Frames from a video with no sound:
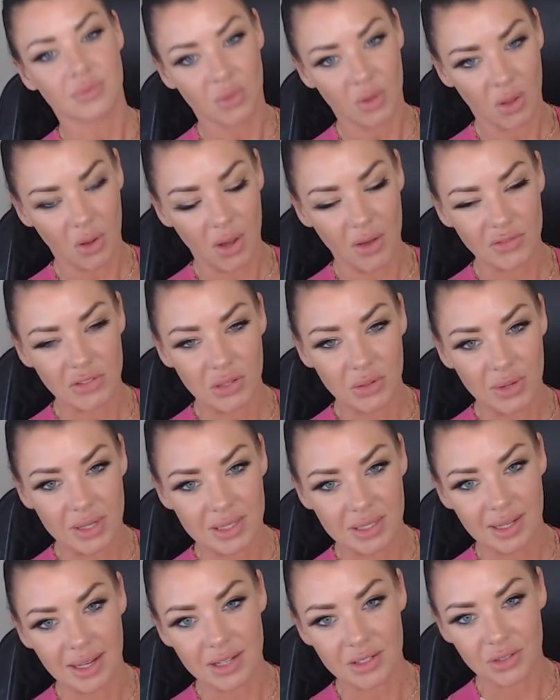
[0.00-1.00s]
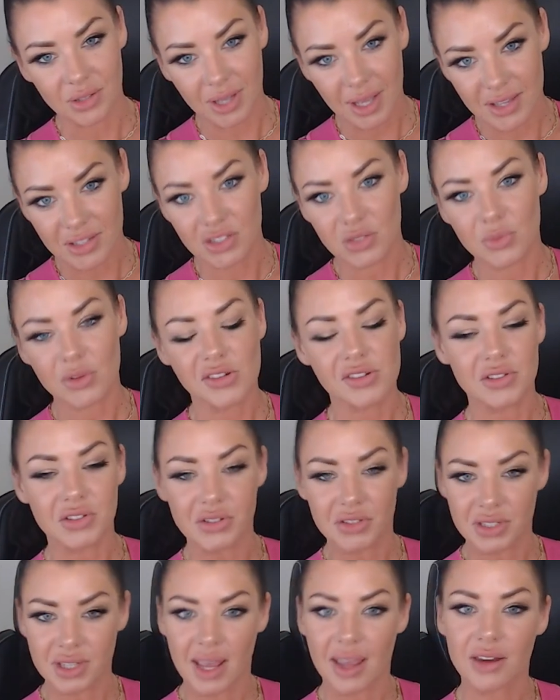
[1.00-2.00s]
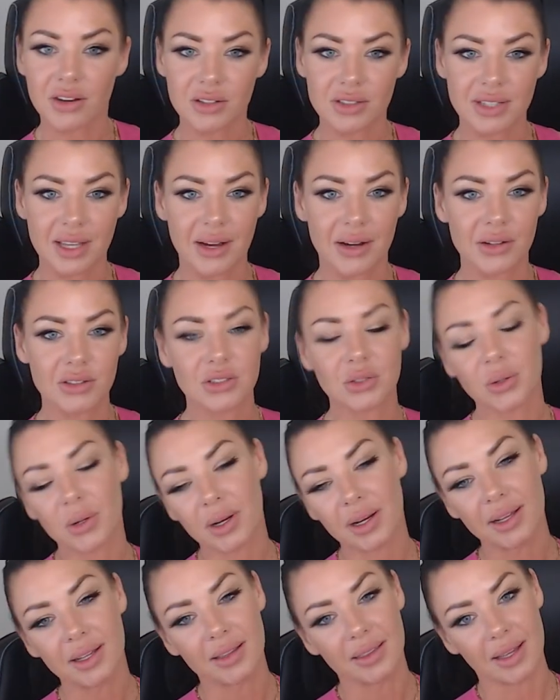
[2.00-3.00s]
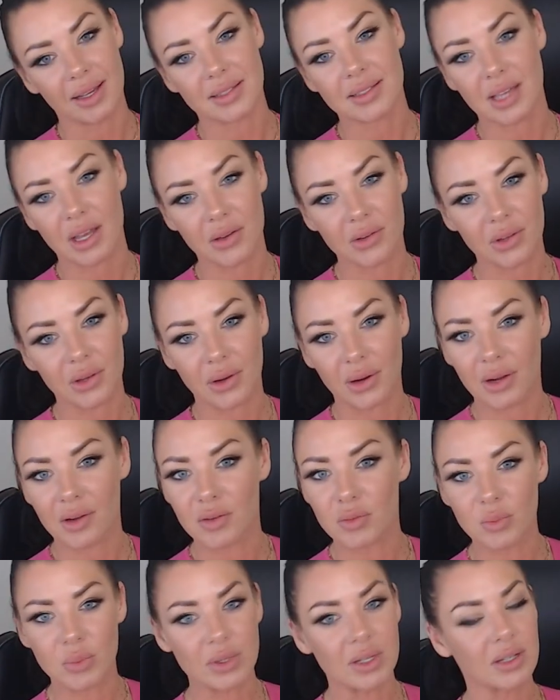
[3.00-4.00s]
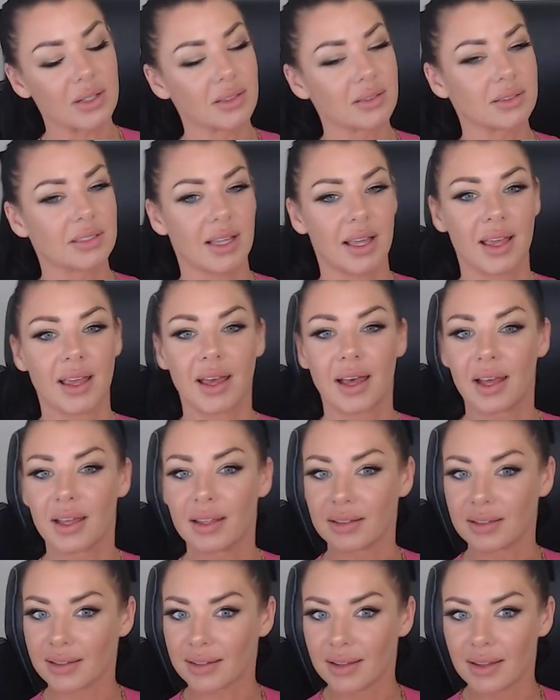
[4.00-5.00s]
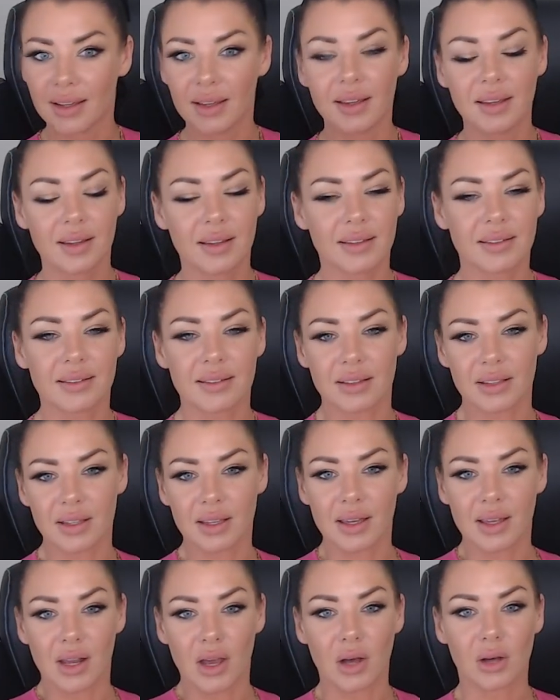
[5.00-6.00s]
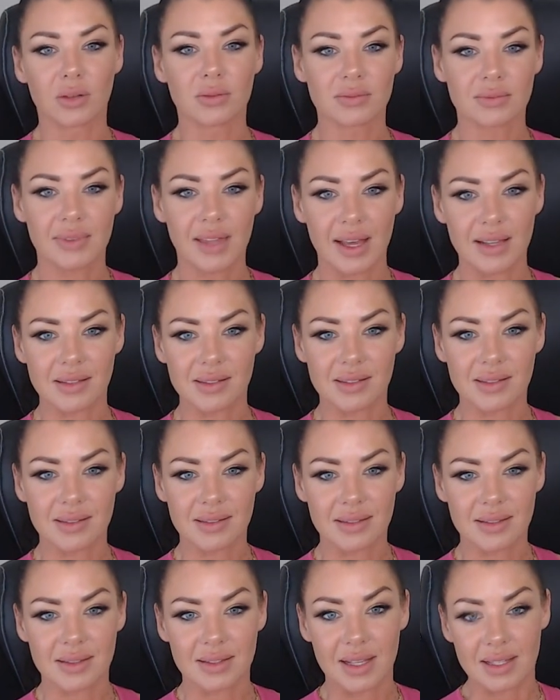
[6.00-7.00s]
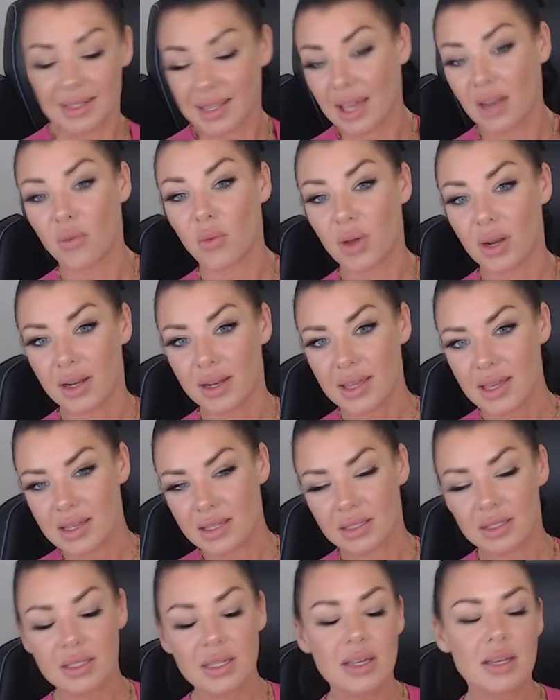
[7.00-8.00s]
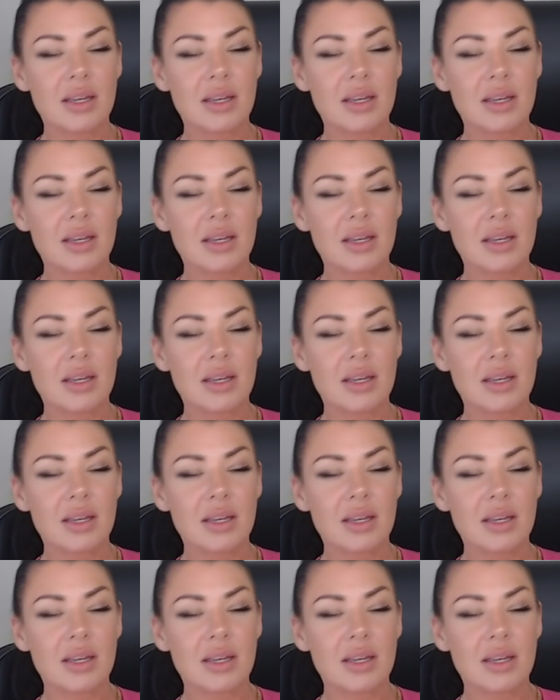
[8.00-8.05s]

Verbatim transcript: Go yeah. after your residential customers, you stay in your territory, and that's how you grow and build. And, you know, that's that's kind of what it is.